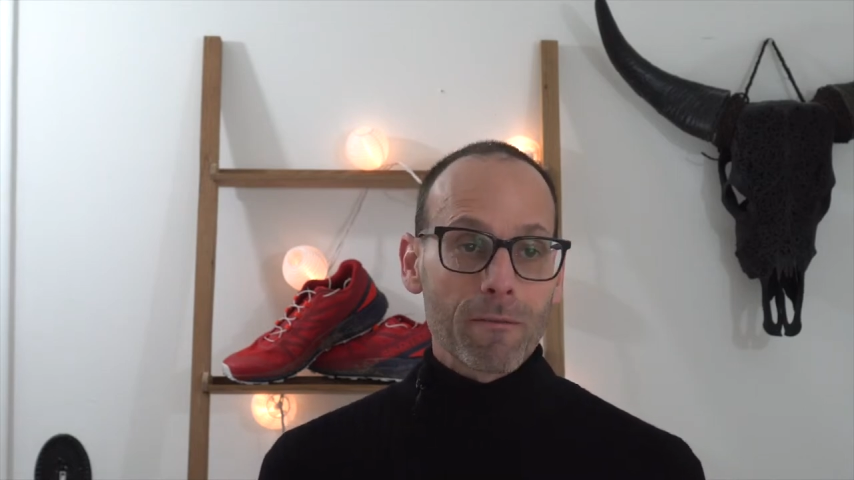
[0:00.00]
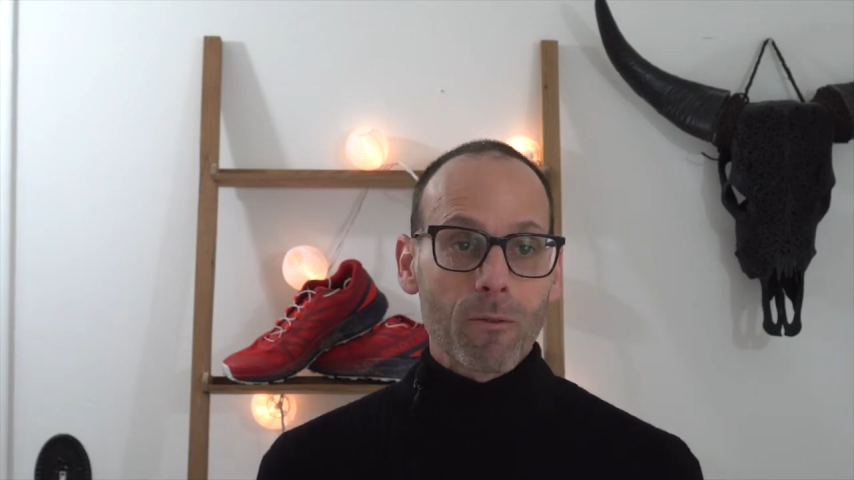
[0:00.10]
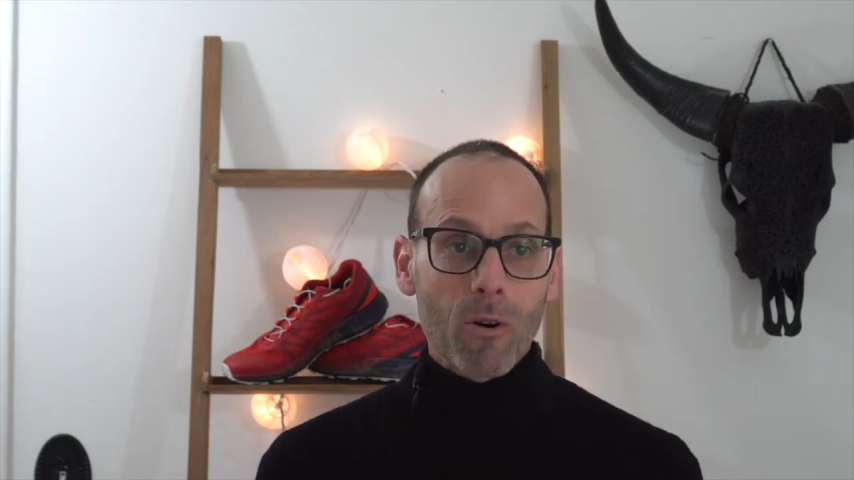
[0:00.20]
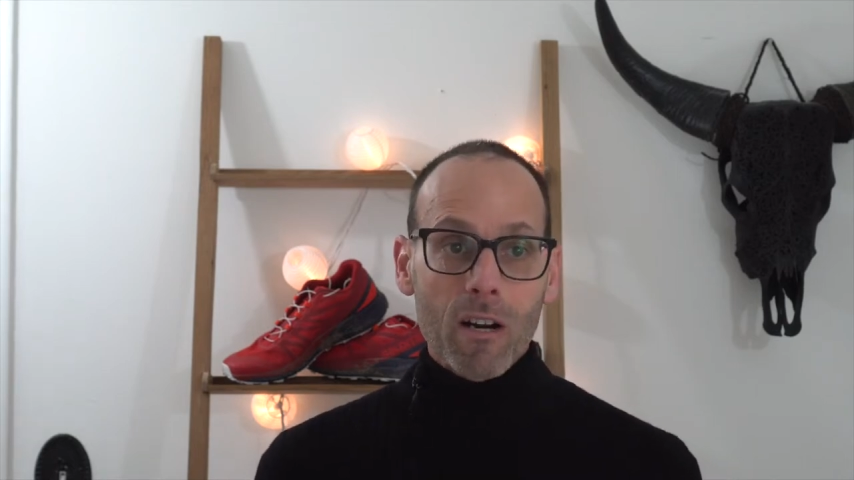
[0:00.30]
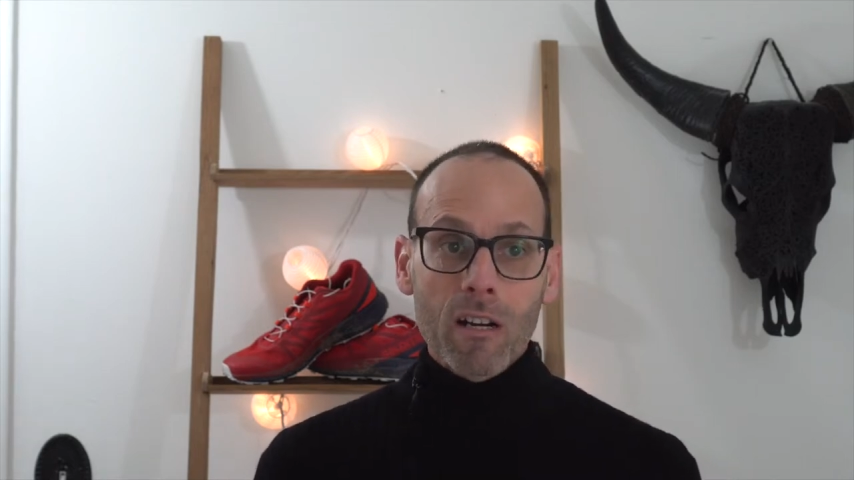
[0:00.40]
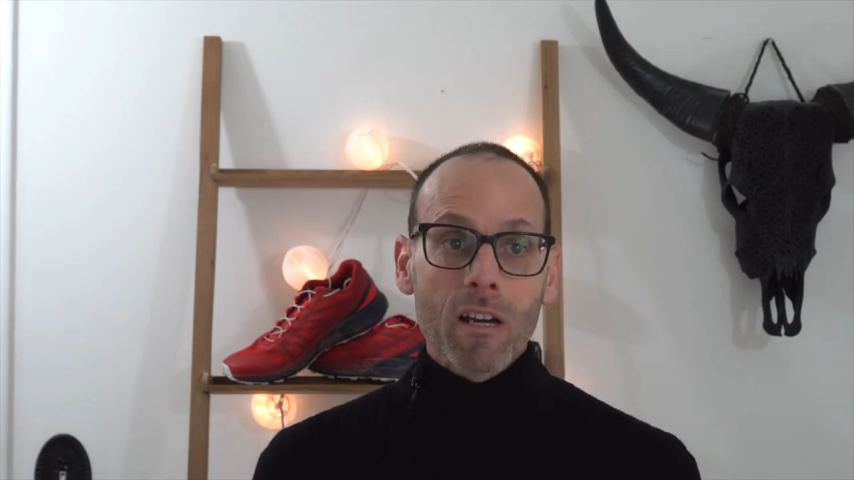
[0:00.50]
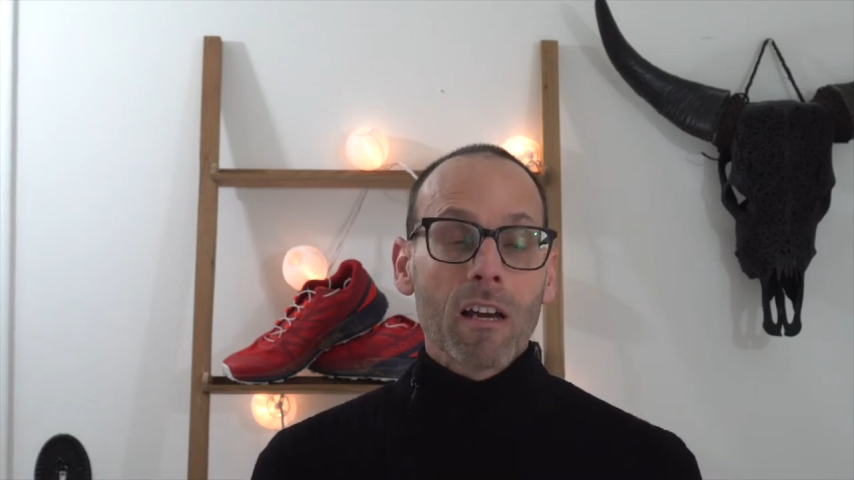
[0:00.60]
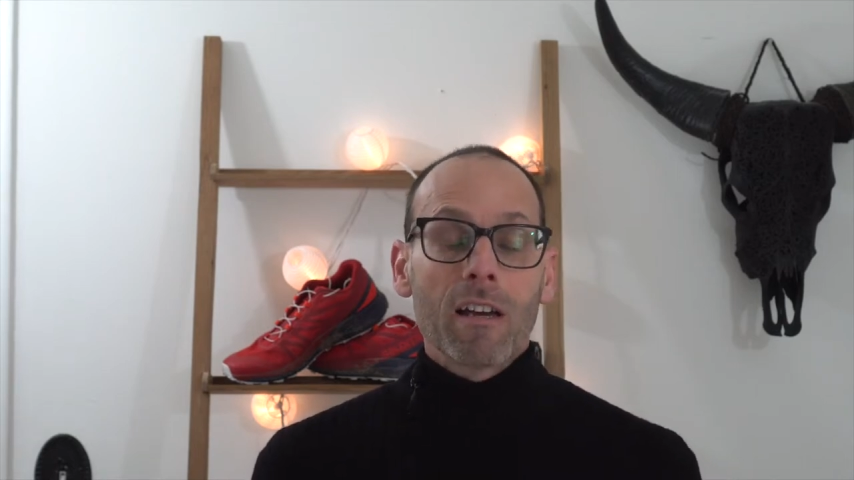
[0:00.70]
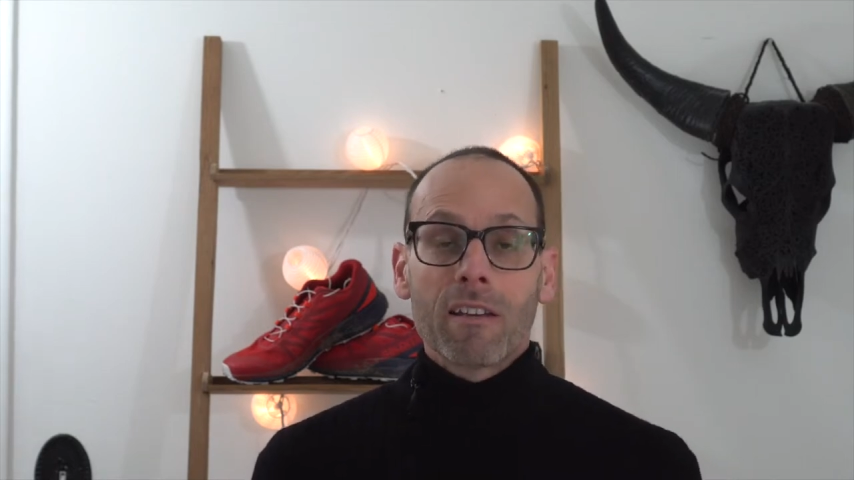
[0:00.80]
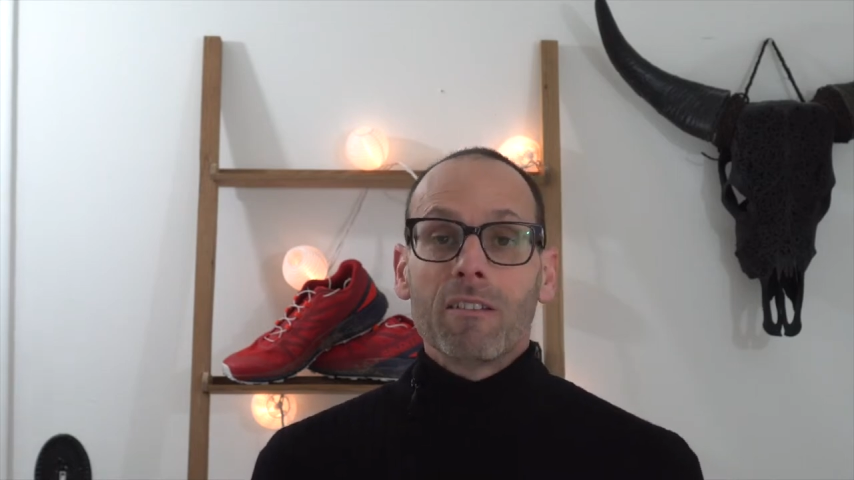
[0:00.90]
4,
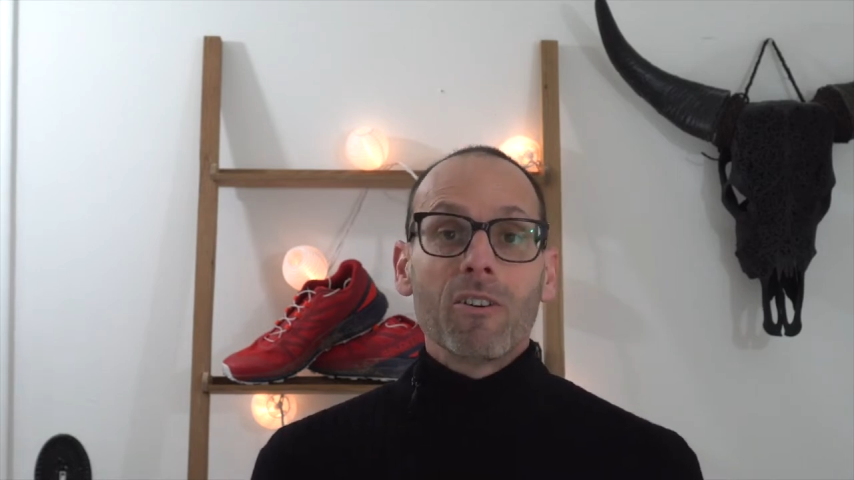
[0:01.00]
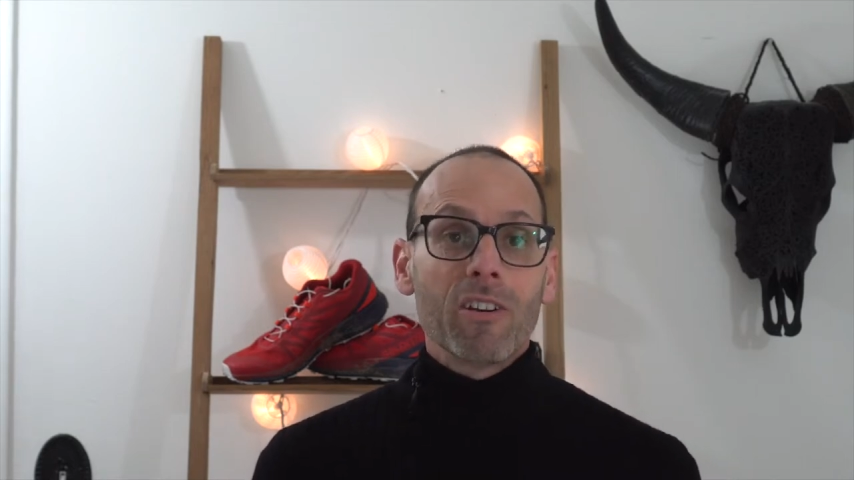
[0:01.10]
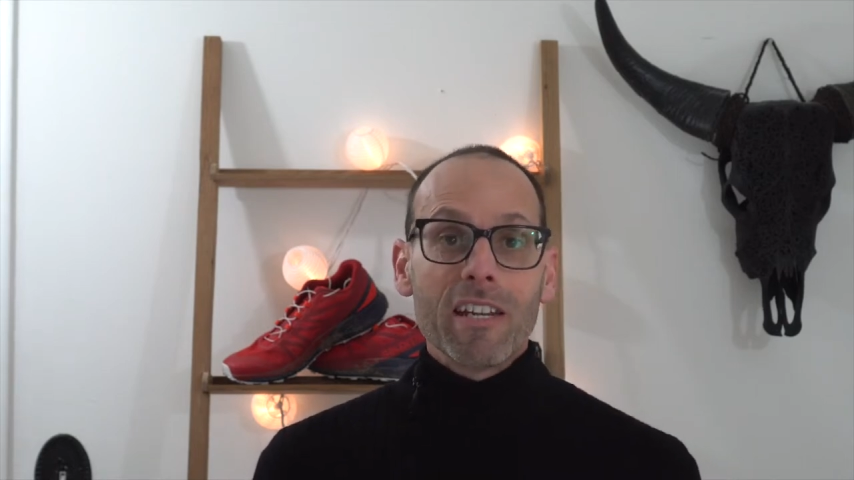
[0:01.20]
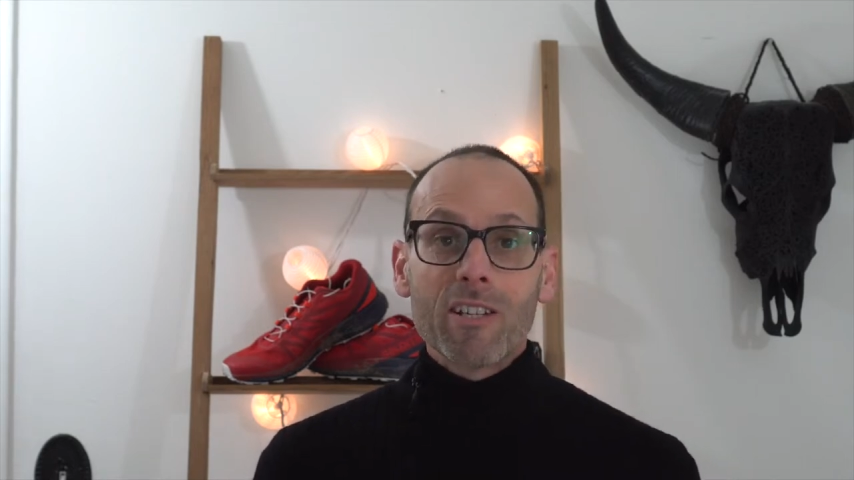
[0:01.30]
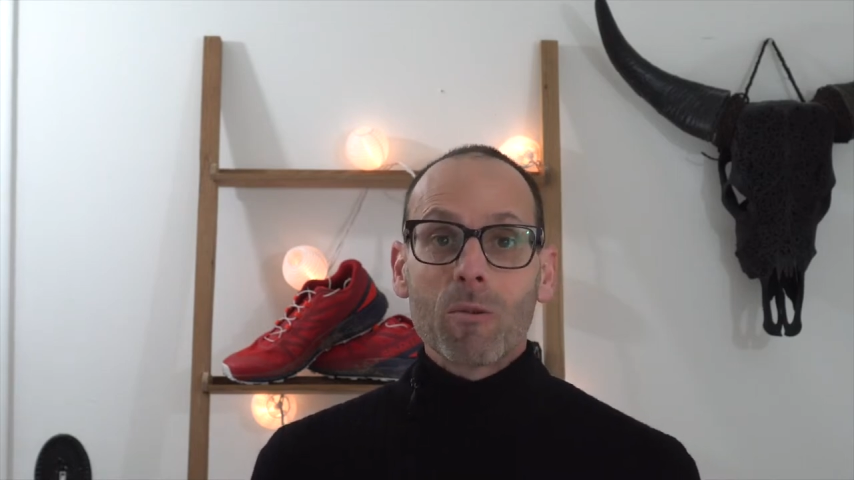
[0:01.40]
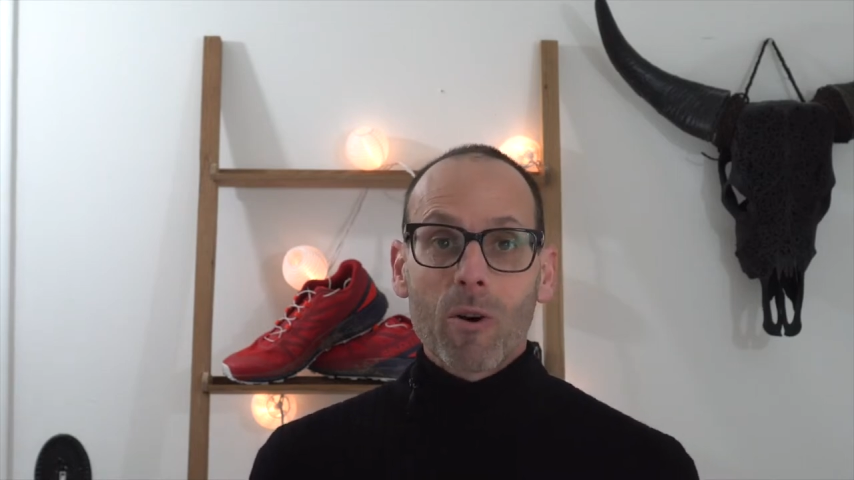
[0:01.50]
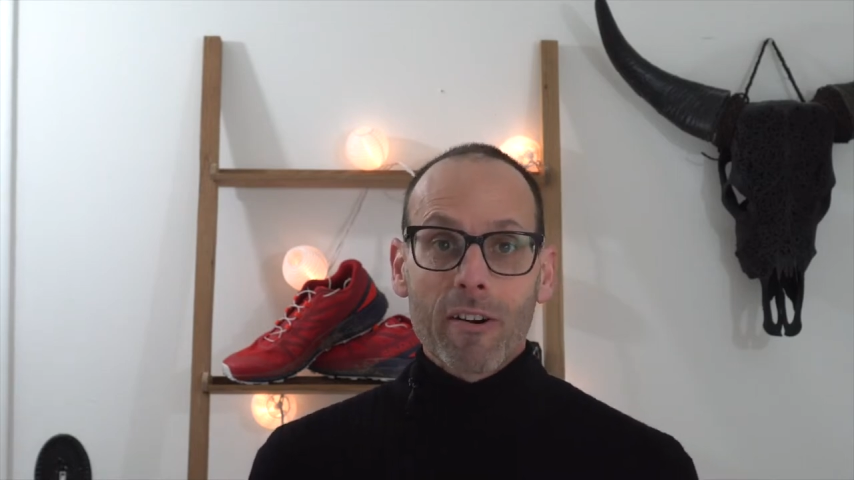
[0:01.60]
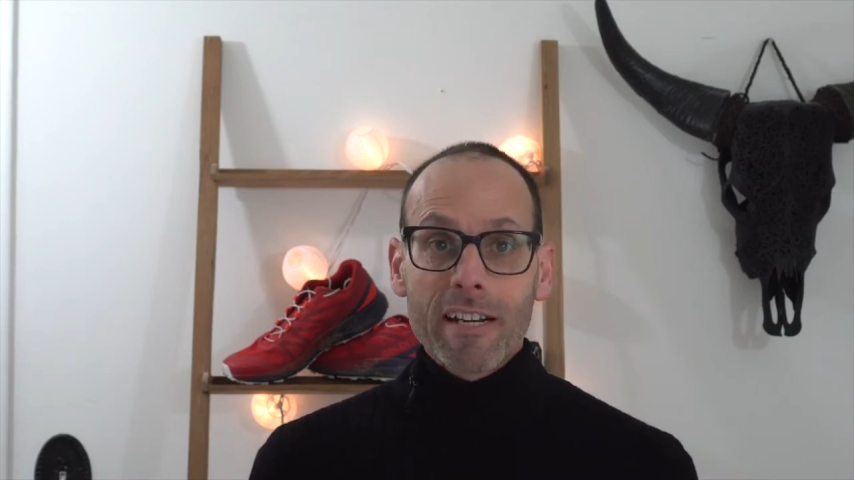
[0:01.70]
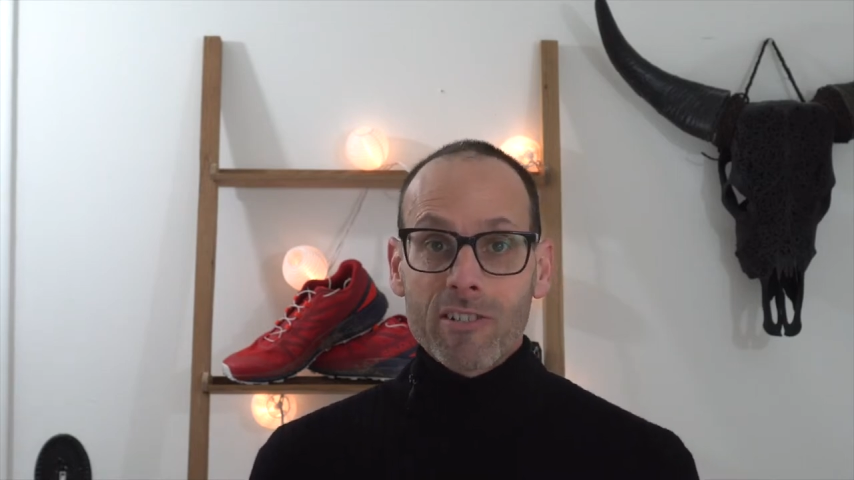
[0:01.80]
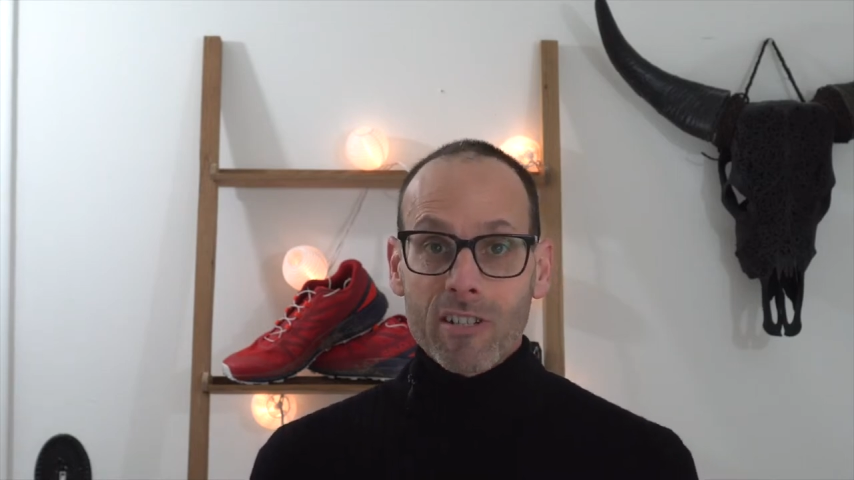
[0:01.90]
no need to worry.